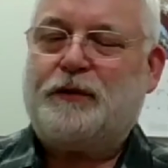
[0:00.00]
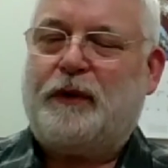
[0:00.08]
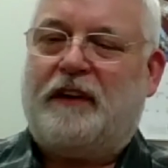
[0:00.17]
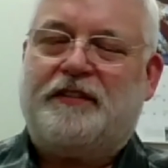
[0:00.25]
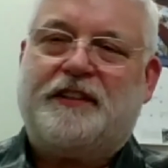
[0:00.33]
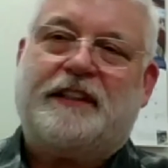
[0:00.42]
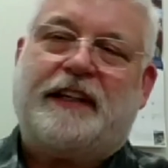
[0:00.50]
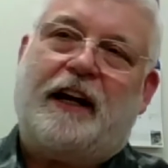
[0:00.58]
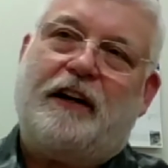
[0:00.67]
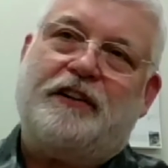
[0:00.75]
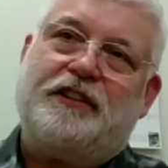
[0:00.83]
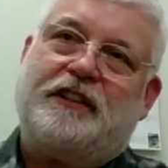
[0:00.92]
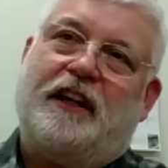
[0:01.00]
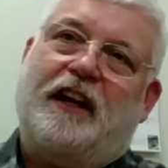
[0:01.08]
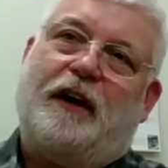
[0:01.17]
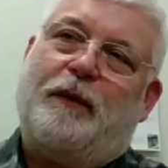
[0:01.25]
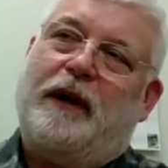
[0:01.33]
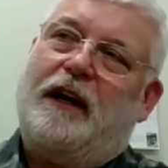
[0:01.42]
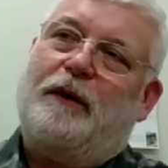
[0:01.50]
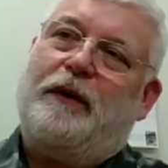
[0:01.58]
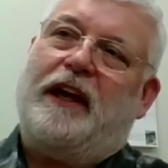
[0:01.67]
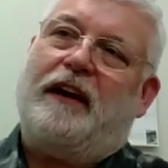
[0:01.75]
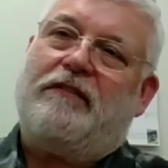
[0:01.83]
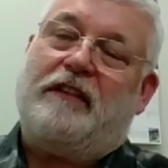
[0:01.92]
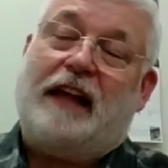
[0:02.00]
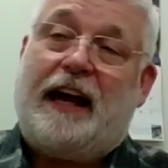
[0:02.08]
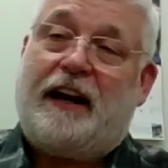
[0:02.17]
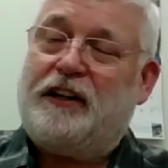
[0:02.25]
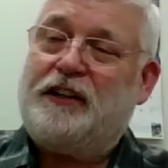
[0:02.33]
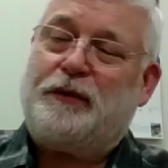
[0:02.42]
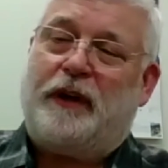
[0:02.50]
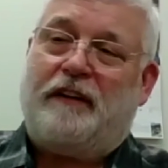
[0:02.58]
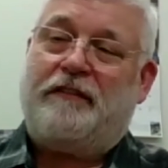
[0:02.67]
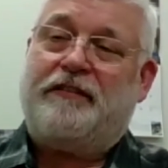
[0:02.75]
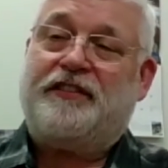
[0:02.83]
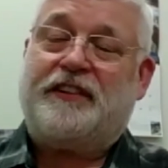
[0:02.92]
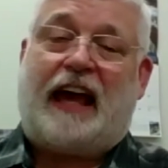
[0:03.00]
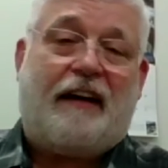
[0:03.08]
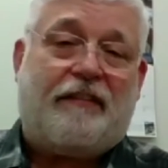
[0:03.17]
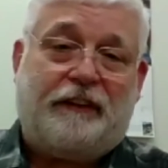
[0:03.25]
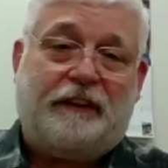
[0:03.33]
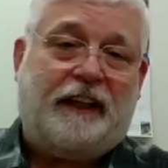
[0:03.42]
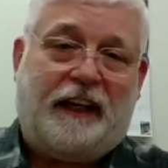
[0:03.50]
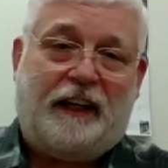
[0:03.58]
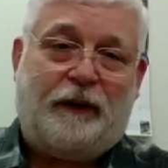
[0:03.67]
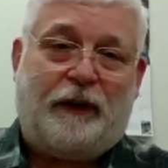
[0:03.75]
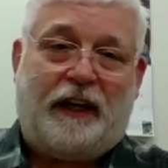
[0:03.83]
we have stairs to nowhere, we have ladders, we have scaffolding, we